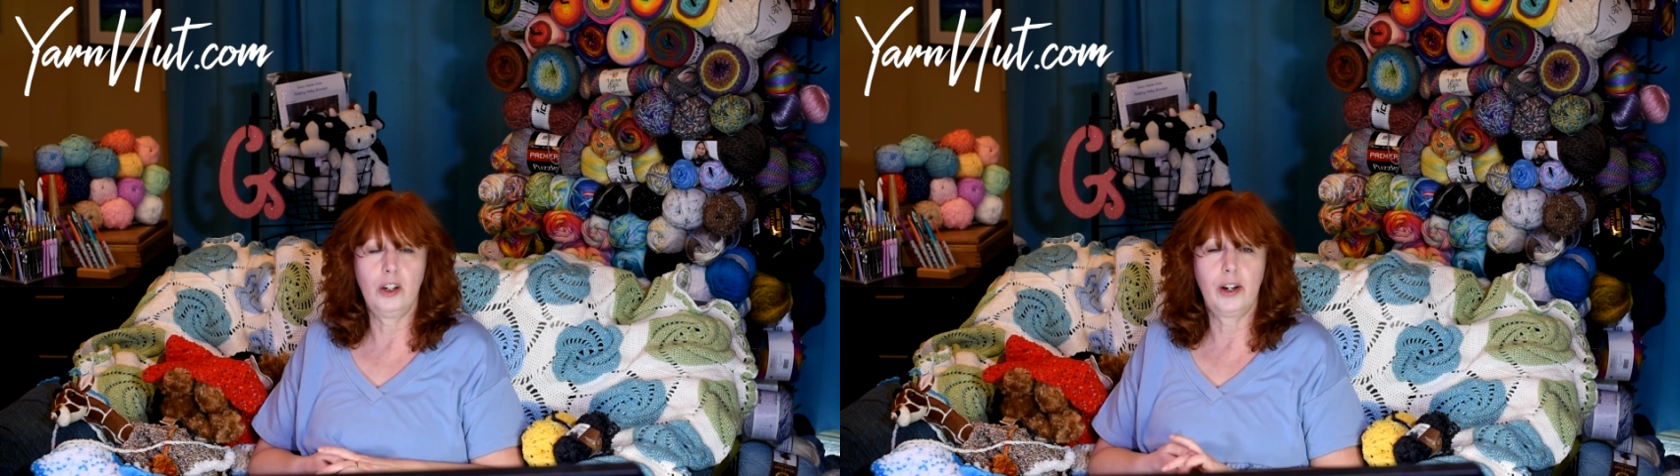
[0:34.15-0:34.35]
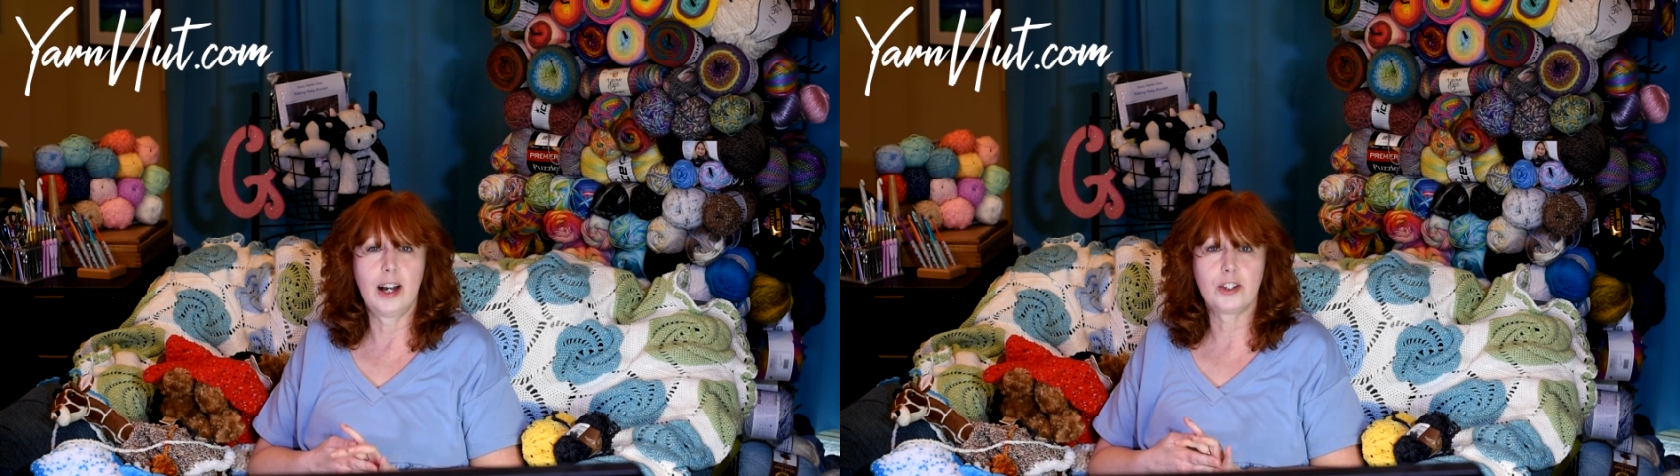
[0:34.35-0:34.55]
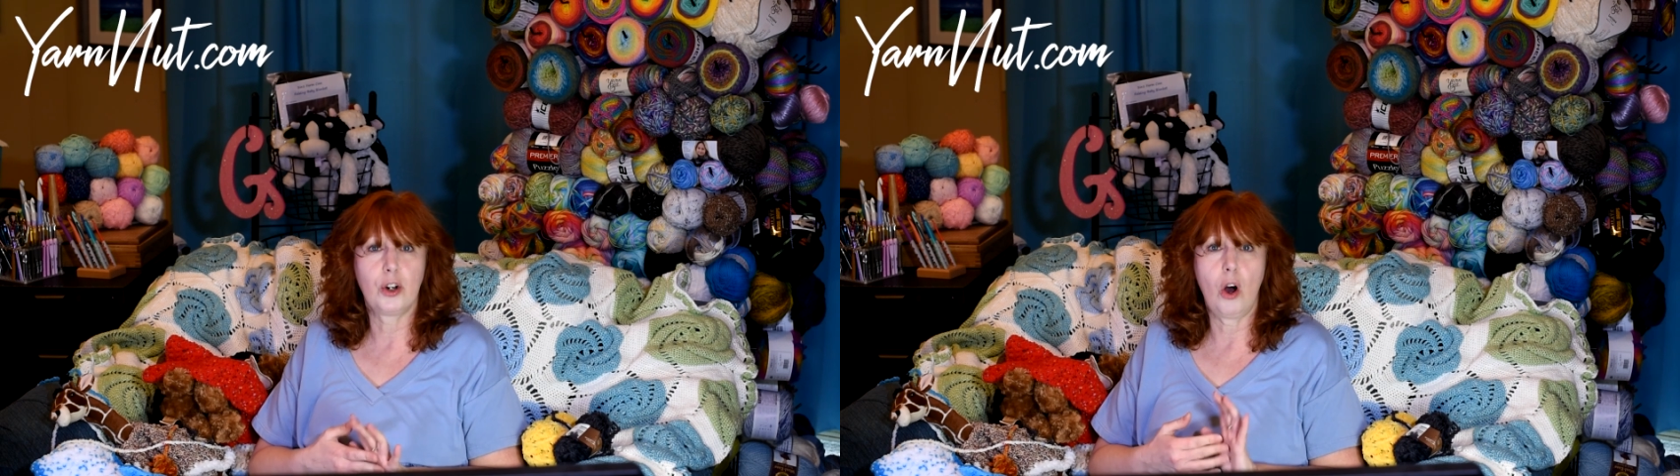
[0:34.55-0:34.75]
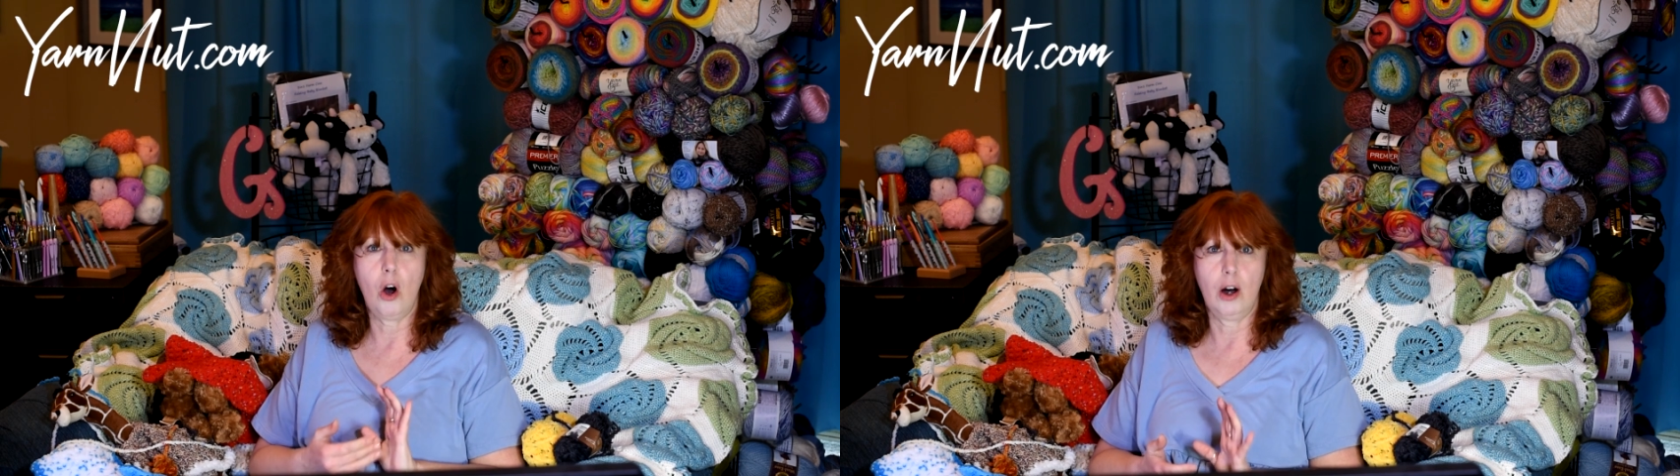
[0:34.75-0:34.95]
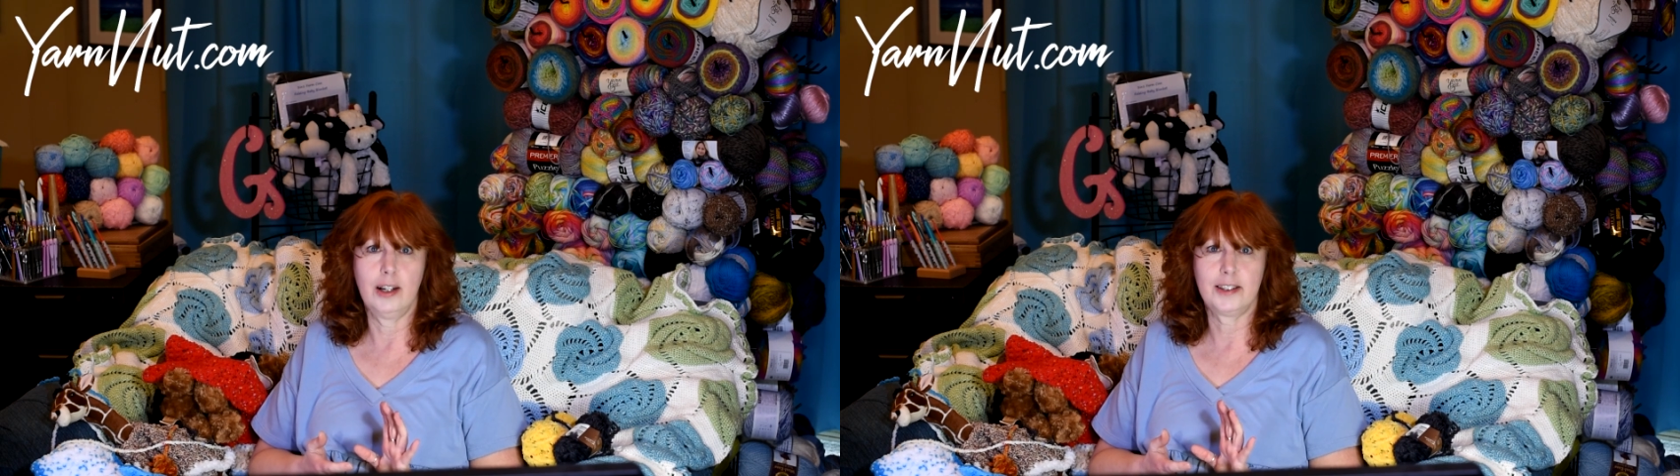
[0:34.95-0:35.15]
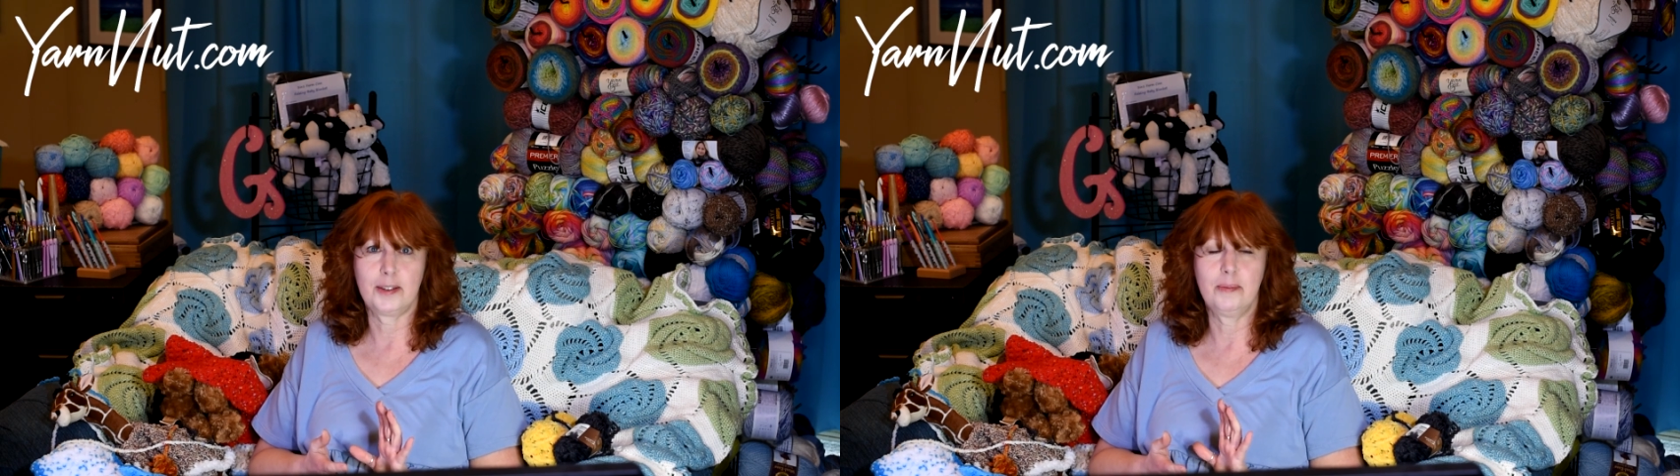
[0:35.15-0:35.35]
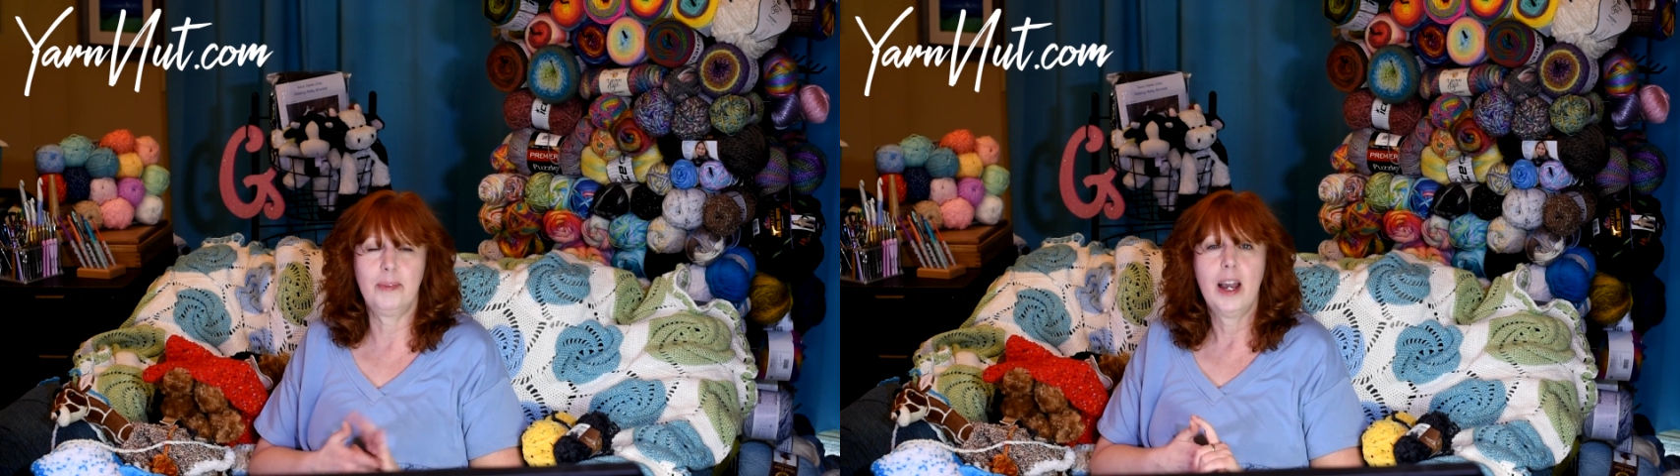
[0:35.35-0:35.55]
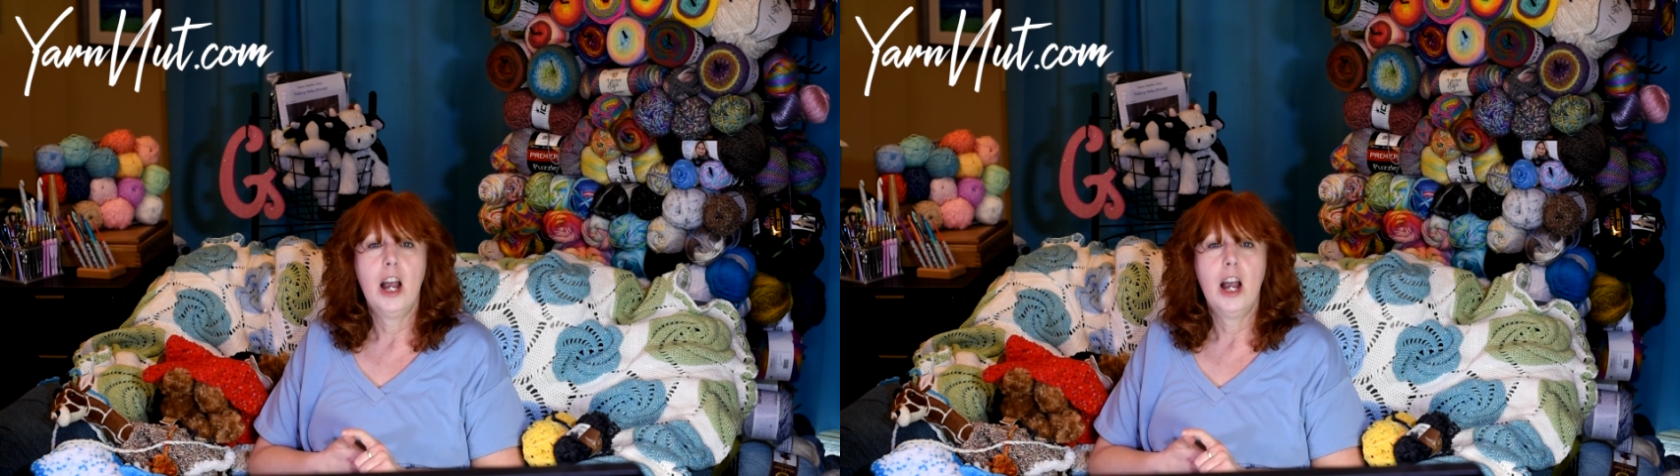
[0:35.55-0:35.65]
You guys are awesome.